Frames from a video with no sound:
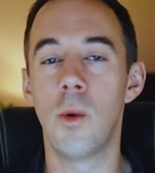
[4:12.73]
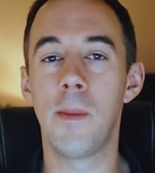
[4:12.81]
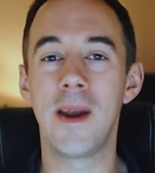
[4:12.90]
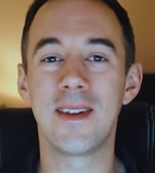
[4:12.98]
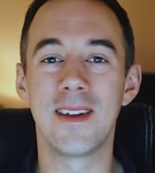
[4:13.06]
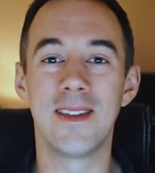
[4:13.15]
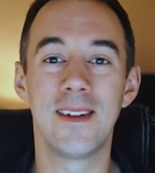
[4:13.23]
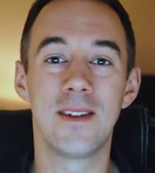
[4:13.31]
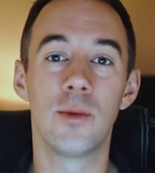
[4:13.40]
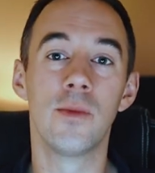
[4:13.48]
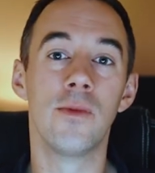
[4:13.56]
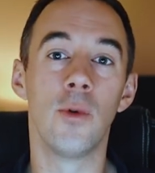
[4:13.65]
Well, basically,
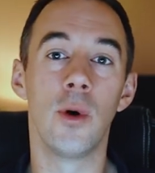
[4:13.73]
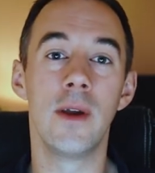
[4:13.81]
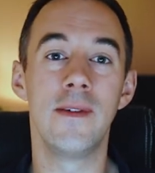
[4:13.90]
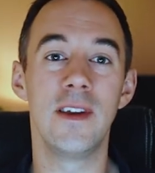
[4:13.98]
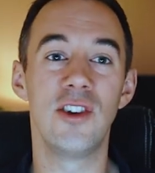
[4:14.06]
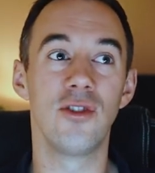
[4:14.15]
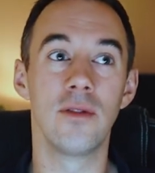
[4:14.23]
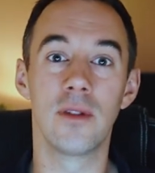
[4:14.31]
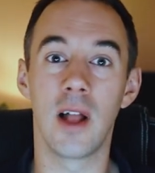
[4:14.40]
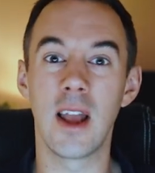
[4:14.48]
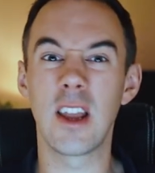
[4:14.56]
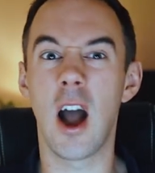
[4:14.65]
this is to avoid issues
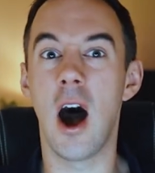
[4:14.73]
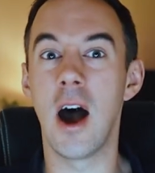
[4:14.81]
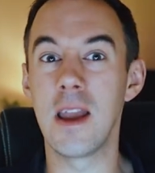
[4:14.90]
like